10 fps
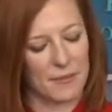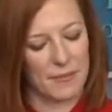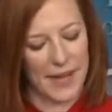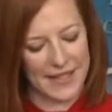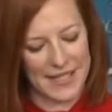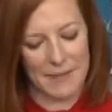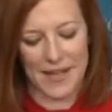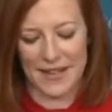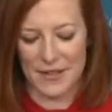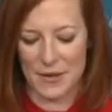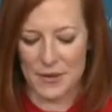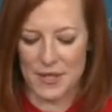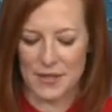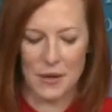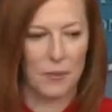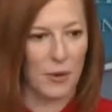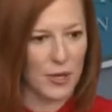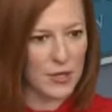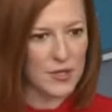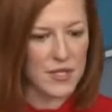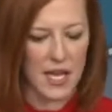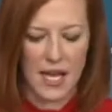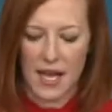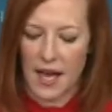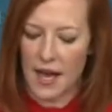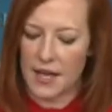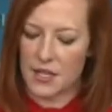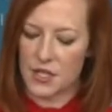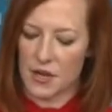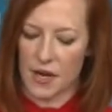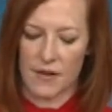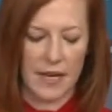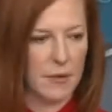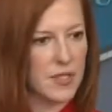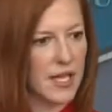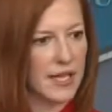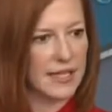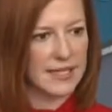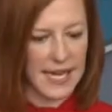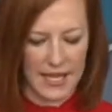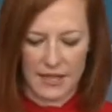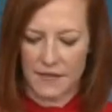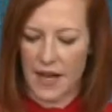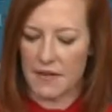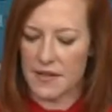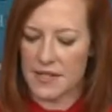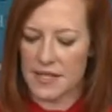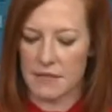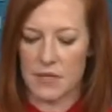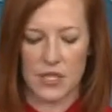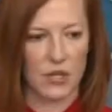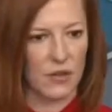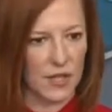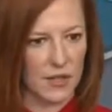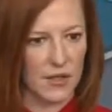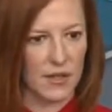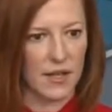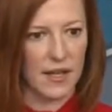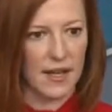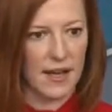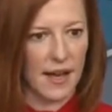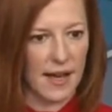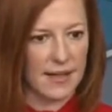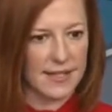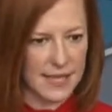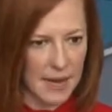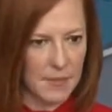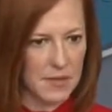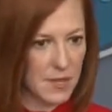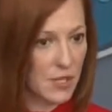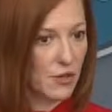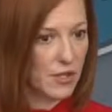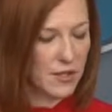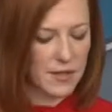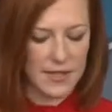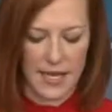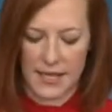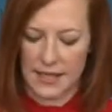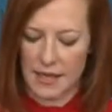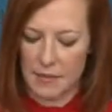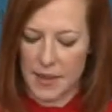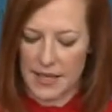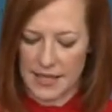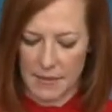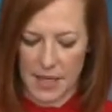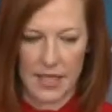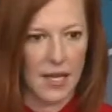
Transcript: pandemic knows no borders, and ensuring our neighbors can contain the virus is a mission-critical to ending the pandemic.